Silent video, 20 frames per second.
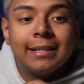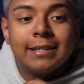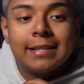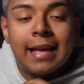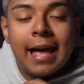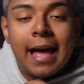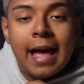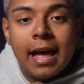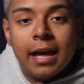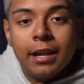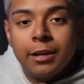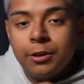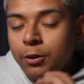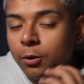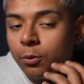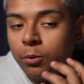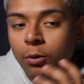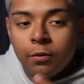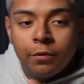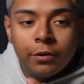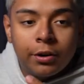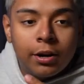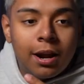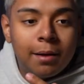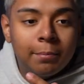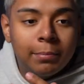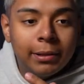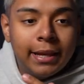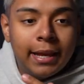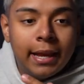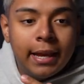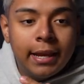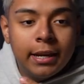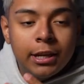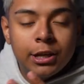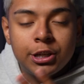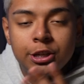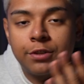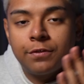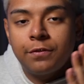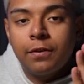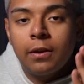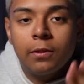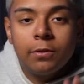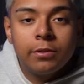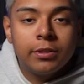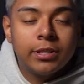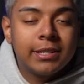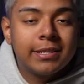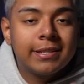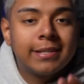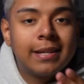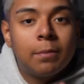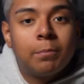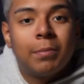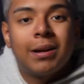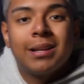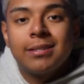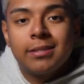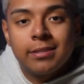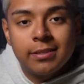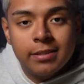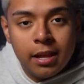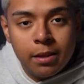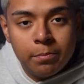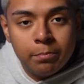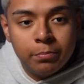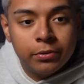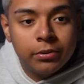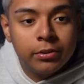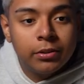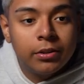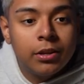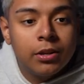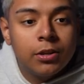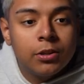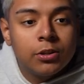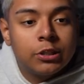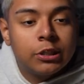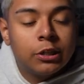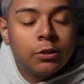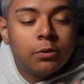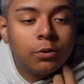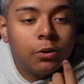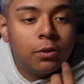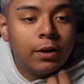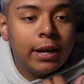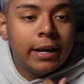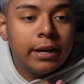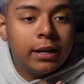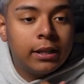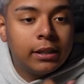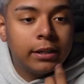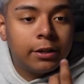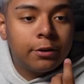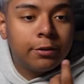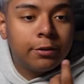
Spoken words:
this ad, don't overcomplicate it, just follow this step by step. So go ahead and click